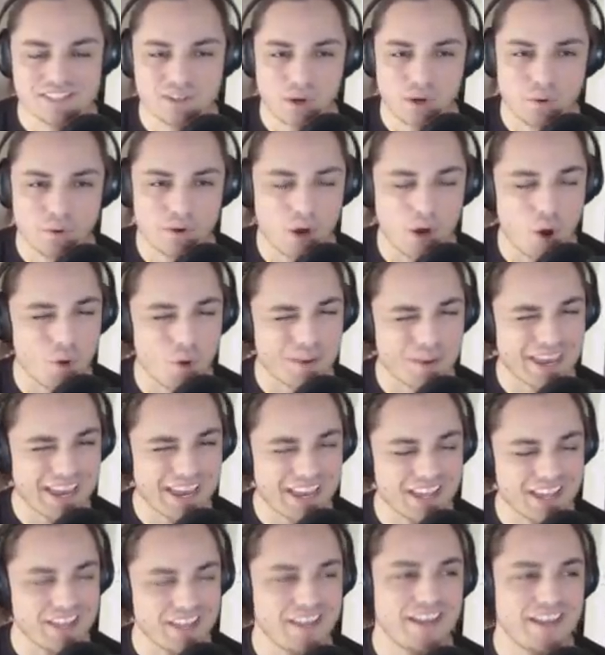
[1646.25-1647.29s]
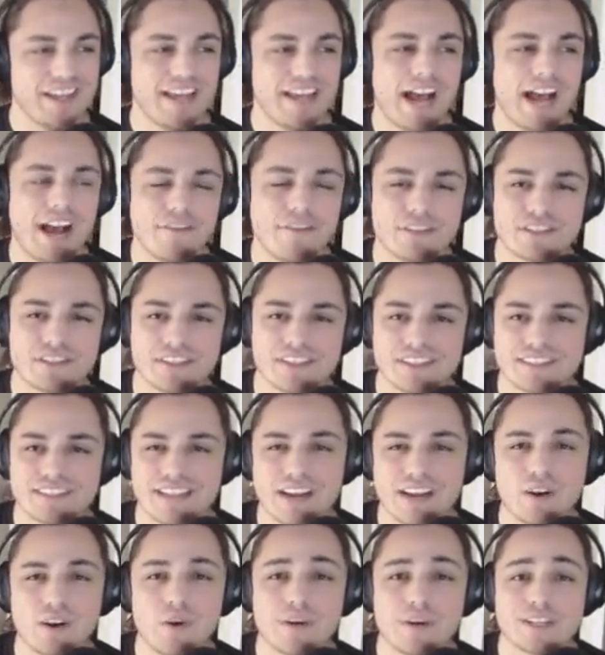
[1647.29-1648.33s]
going okay. Obviously, it's
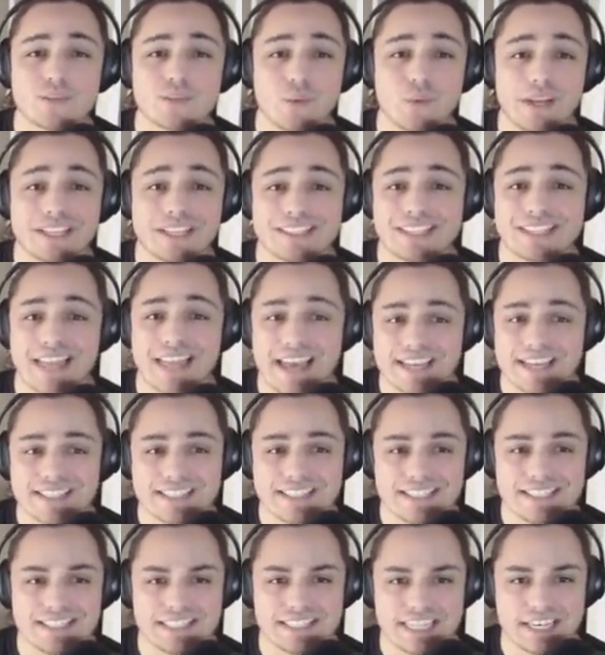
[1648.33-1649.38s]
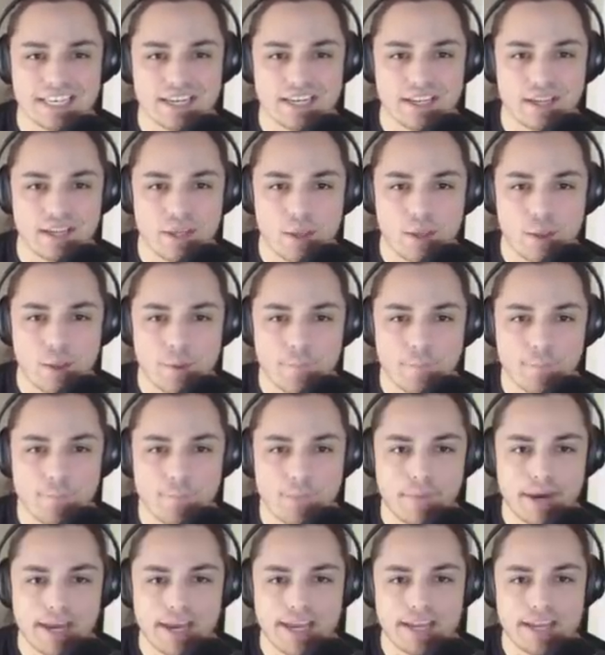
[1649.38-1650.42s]
not going as well as last season, but,